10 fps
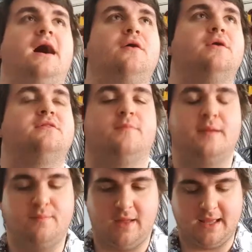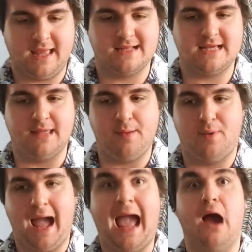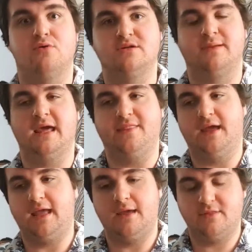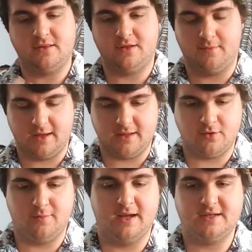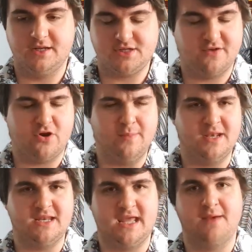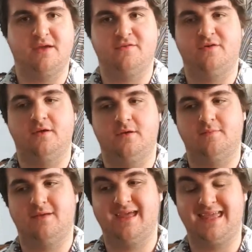want to be like here telling people how to play their game. This is not at all my intention. I've only been DMing for a